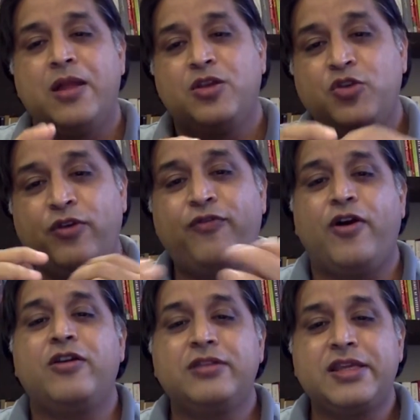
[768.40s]
you will
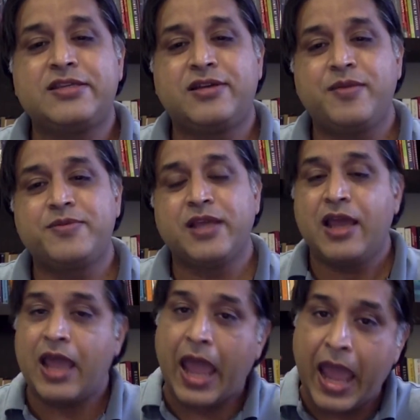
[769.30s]
follow these tips
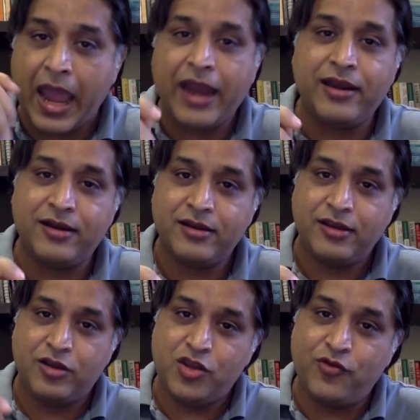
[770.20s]

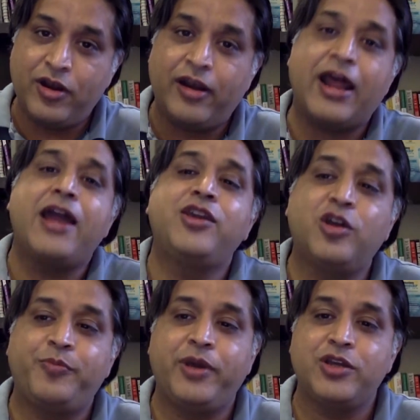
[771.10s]
and you will rank
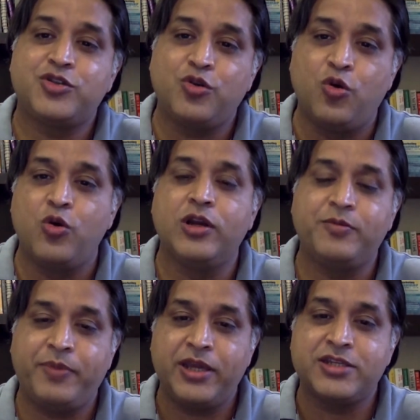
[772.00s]
your page to Google
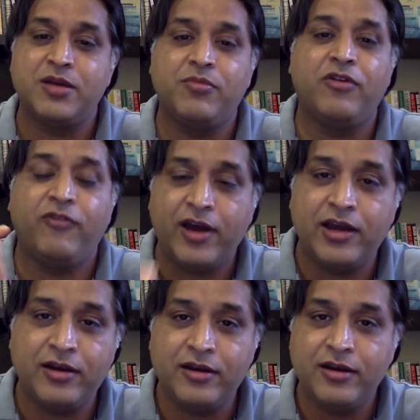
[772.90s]
page number
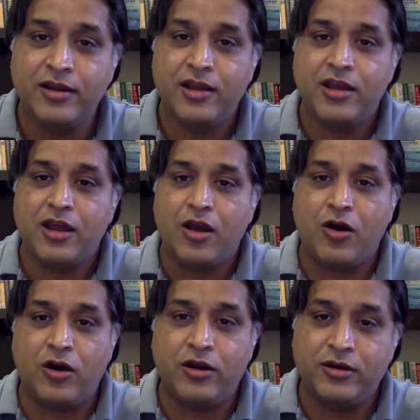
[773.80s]
1
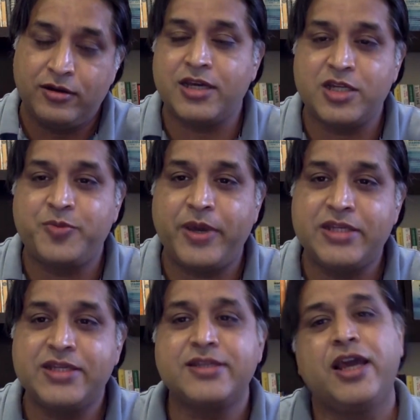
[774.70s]
on search
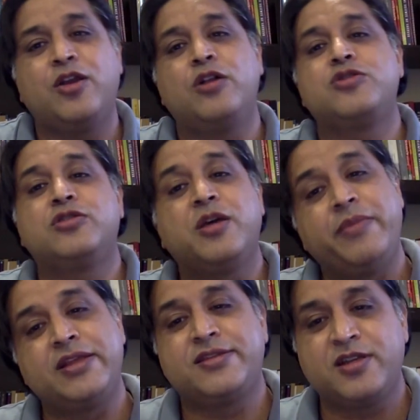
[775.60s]
pages and also the
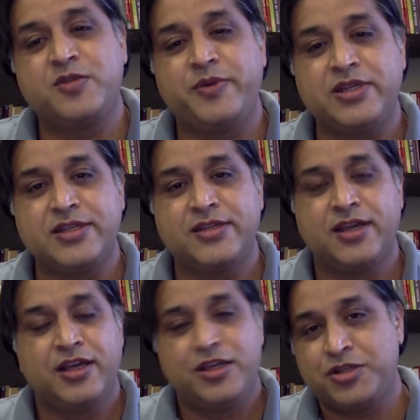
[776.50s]
image search pages.
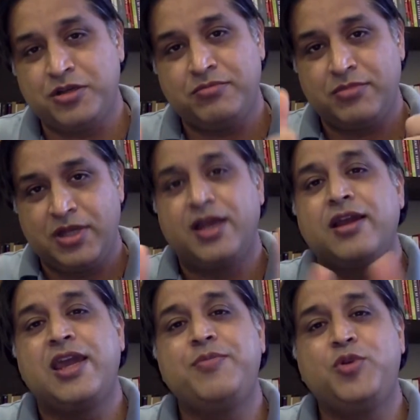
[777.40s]
So
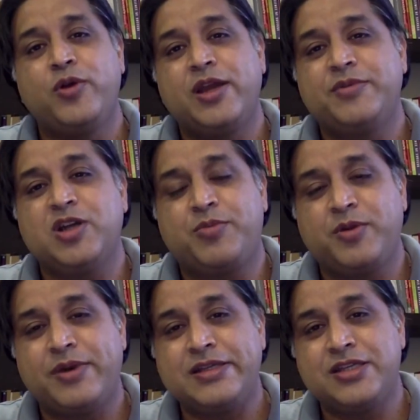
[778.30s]
keep doing image
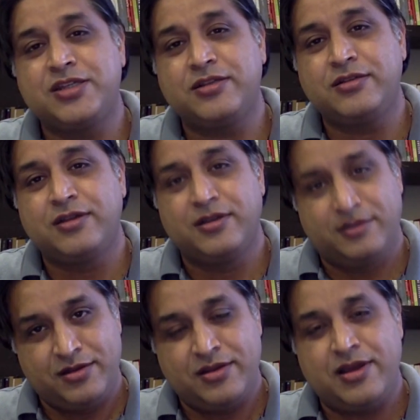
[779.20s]
optimization.
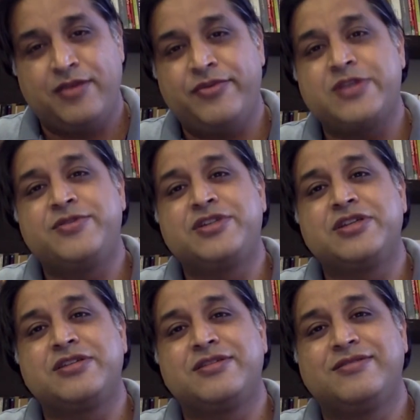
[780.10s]
Best
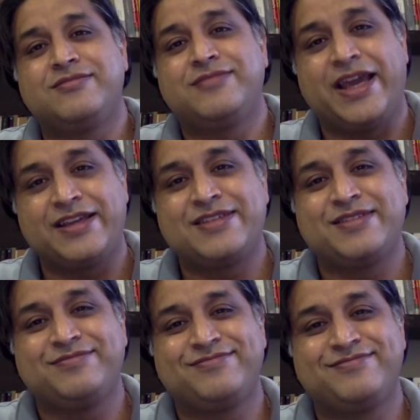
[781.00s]
wishes. Thanks.